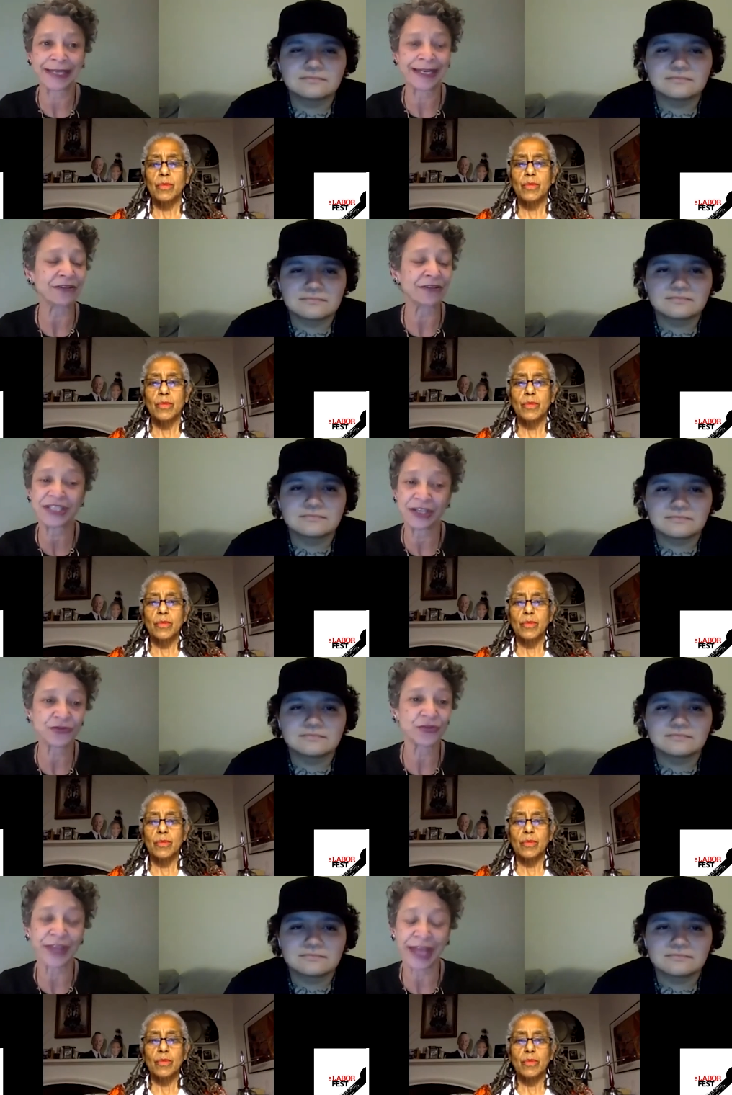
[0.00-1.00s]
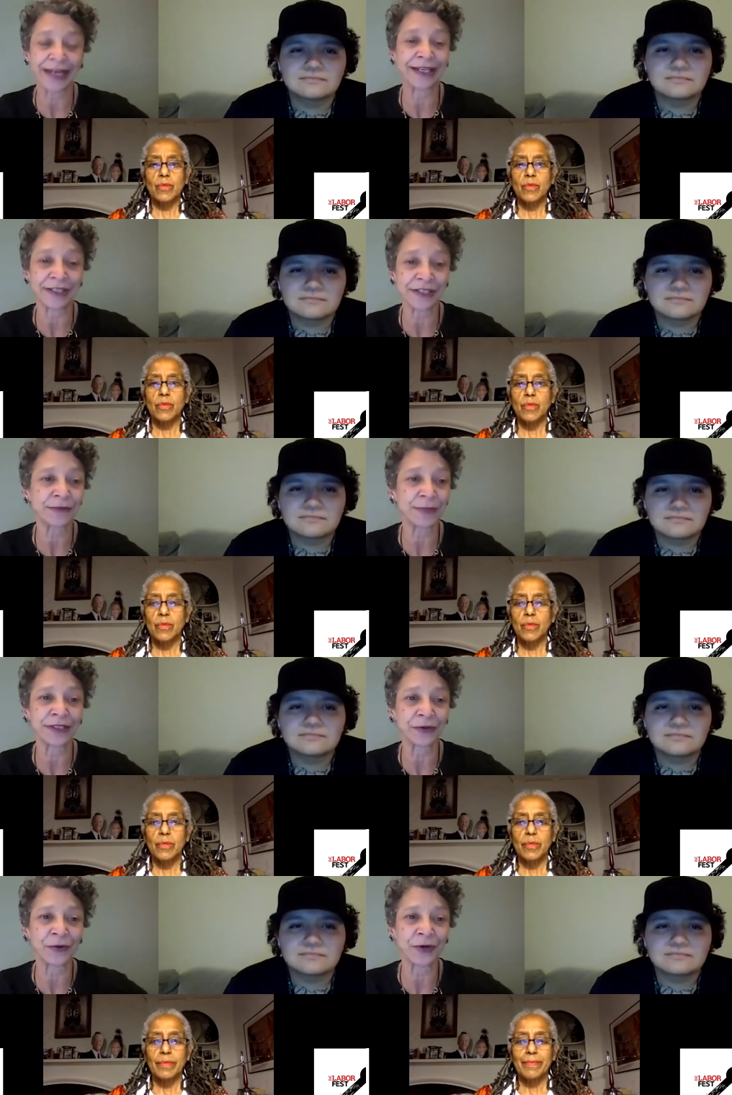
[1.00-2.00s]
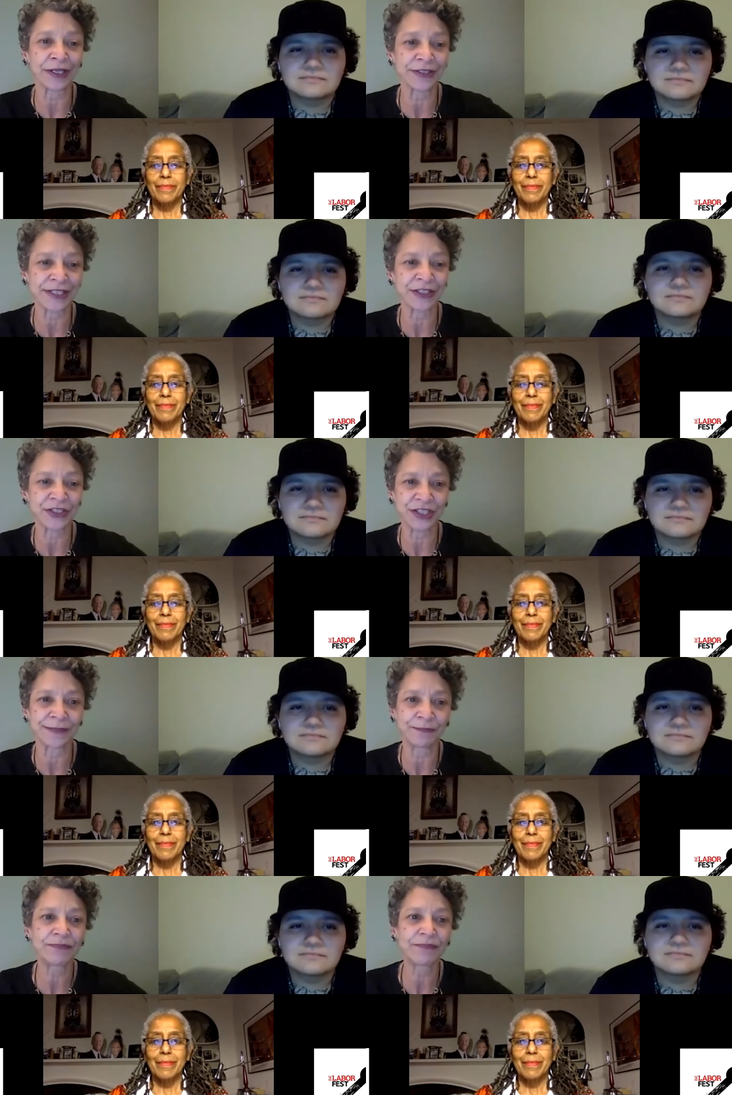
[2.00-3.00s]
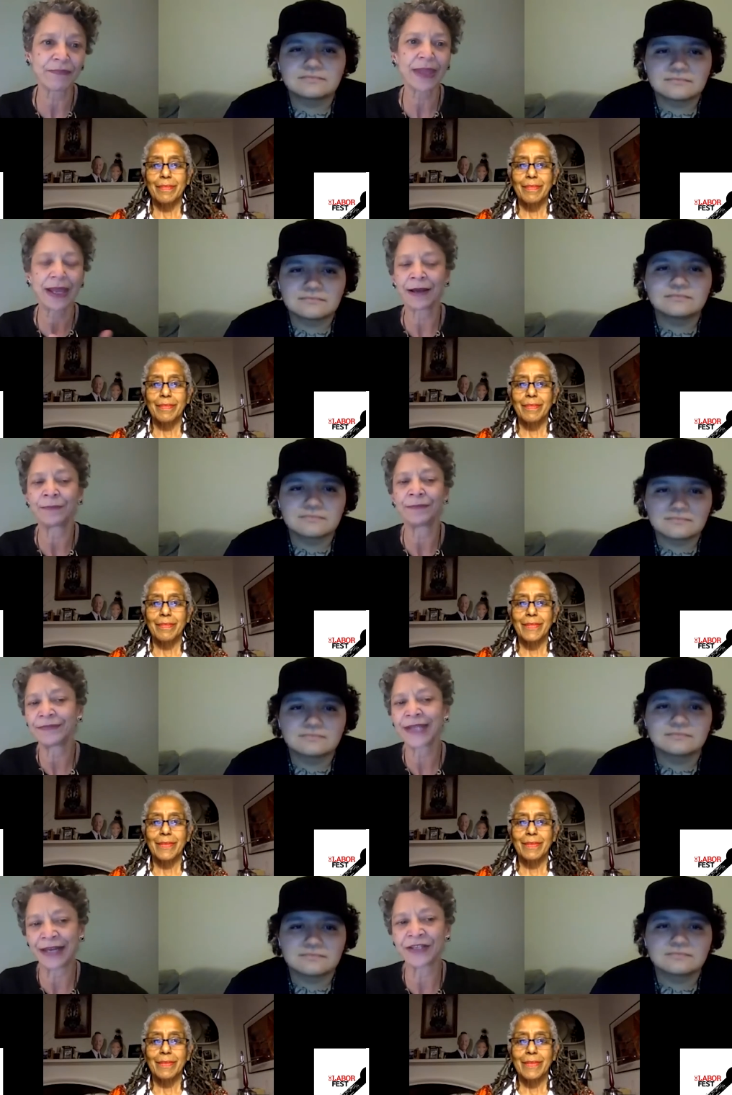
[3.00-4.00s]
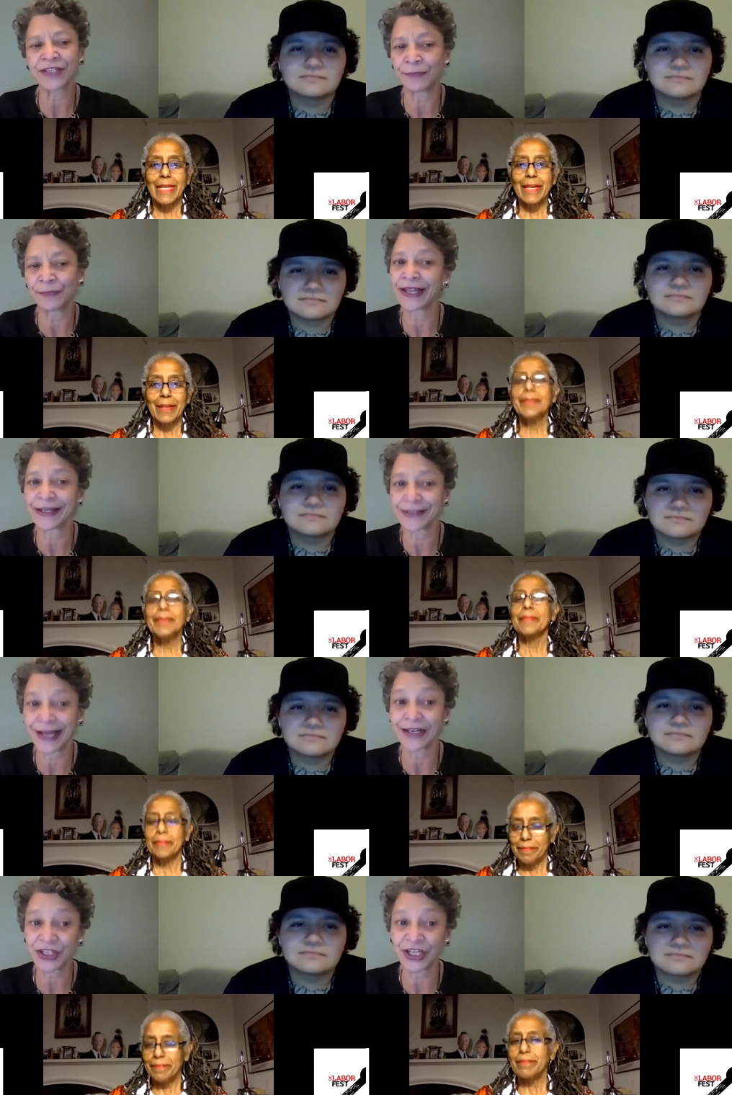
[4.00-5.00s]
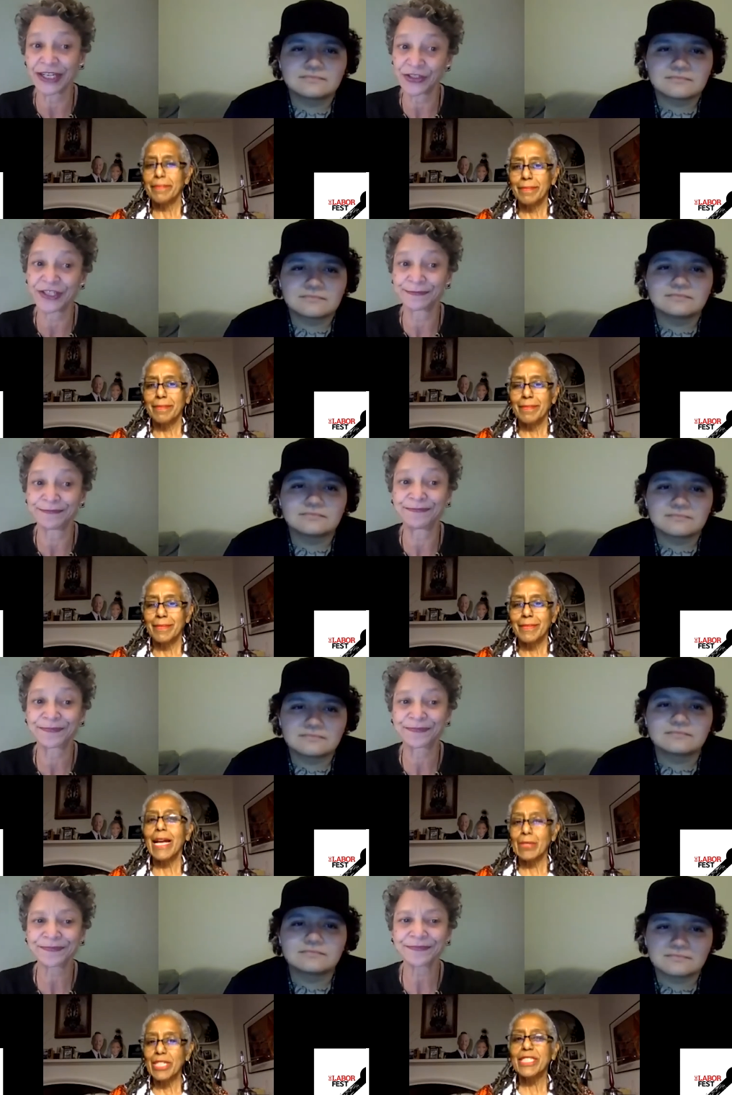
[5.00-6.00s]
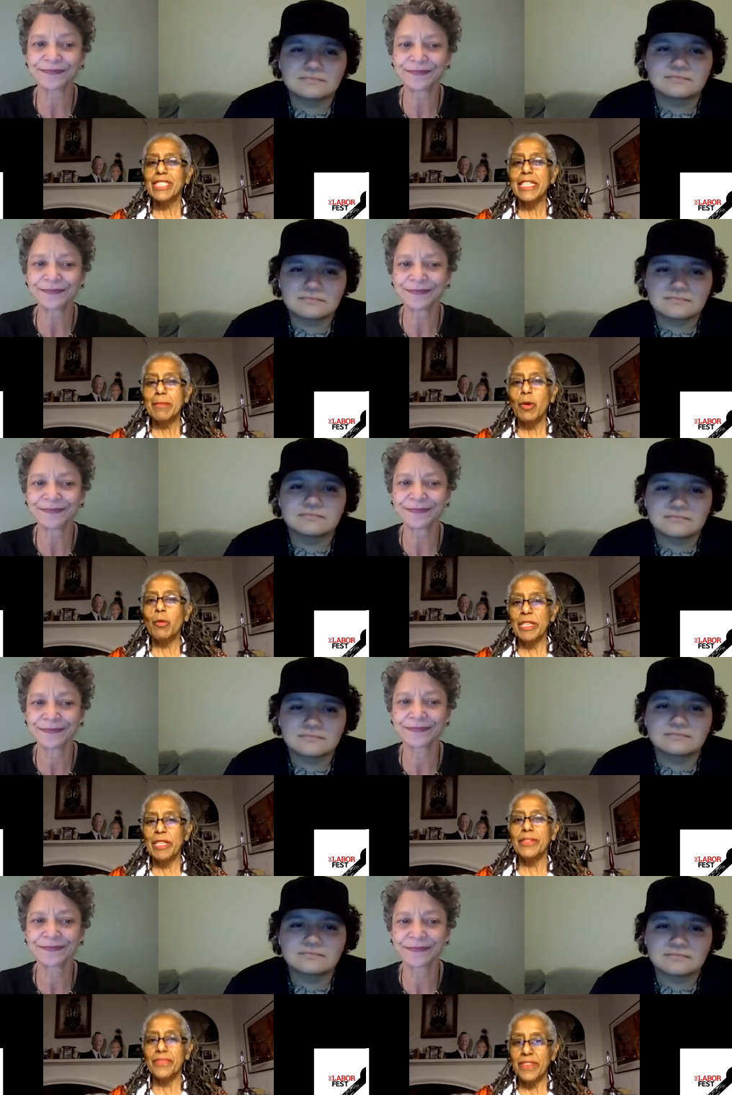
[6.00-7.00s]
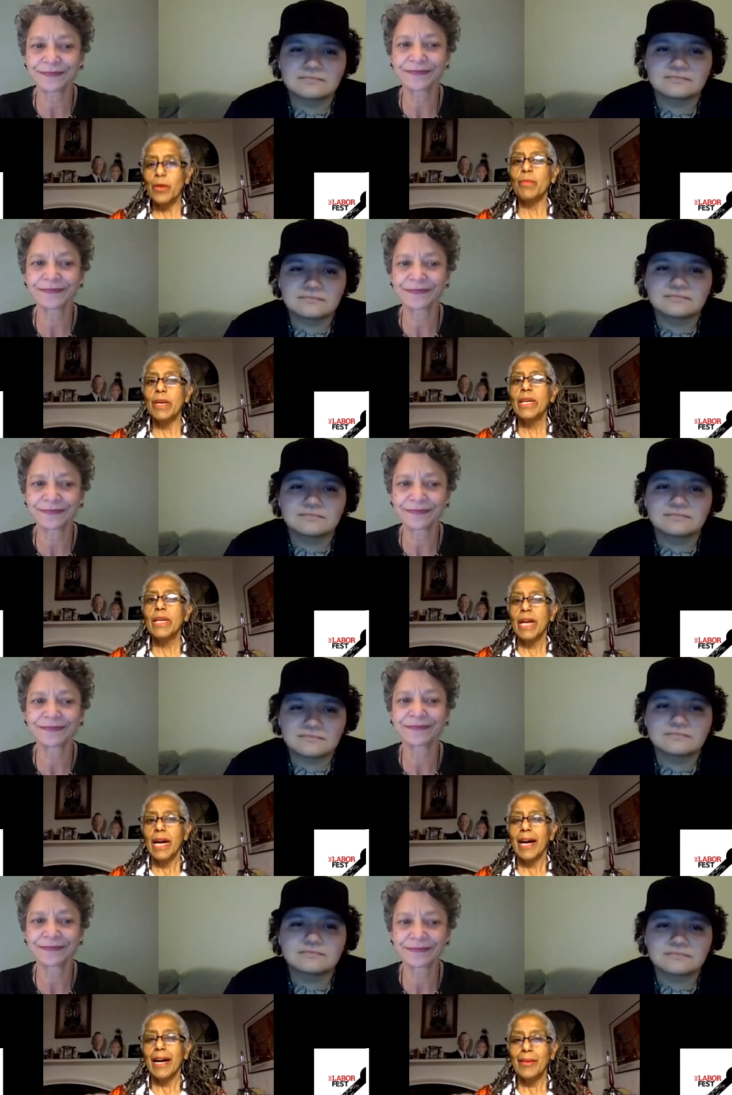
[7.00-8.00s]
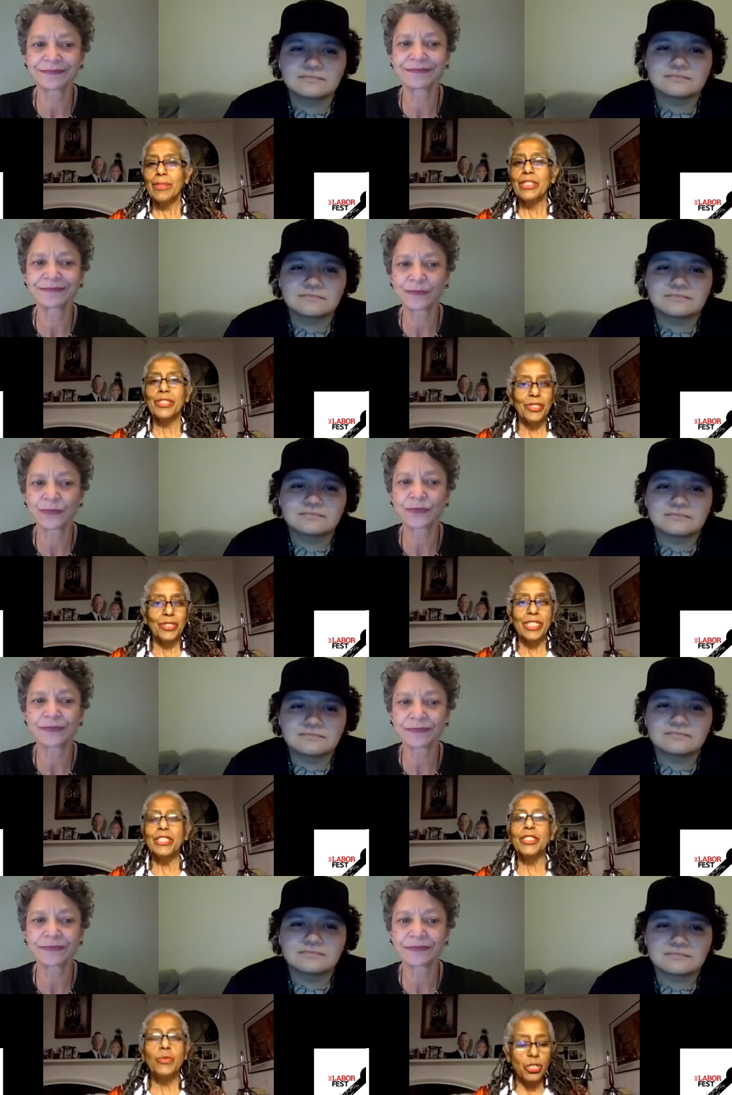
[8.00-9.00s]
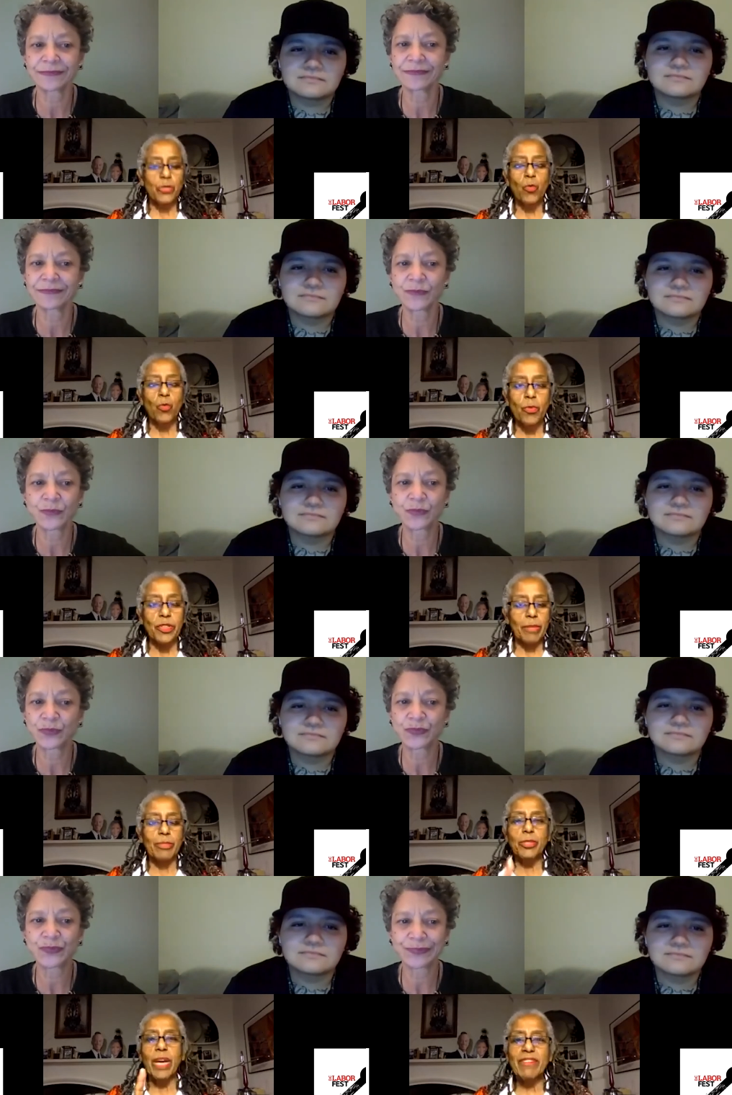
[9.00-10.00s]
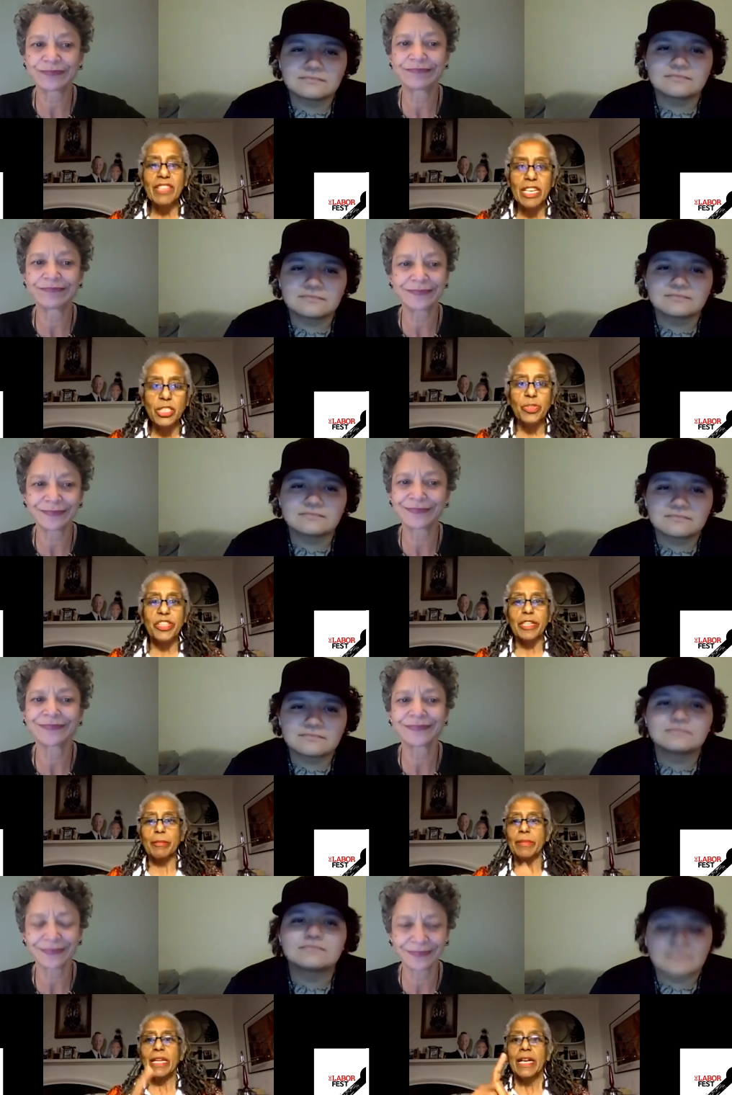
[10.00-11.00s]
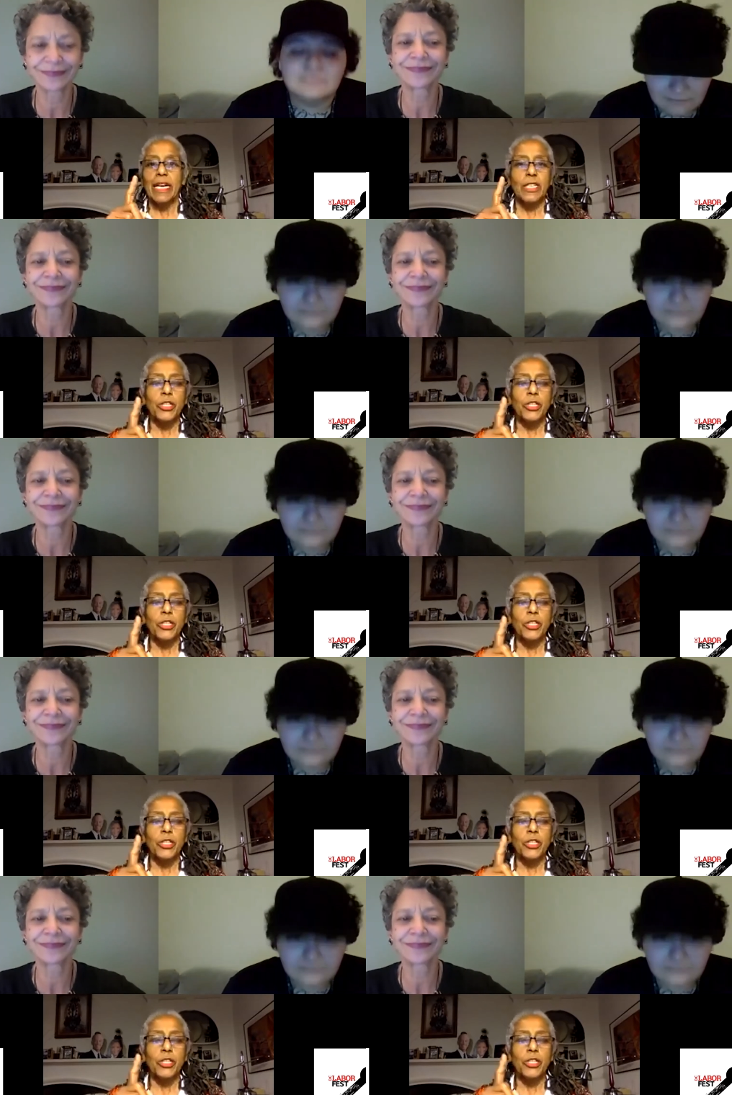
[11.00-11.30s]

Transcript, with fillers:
Speaker 1: how central that is to building organization, um, that is something that has not changed.
Speaker 2: That was a stunning moment in the film uh, when the sister said, do you, do you work with them? Do you have lunch with them? Or do you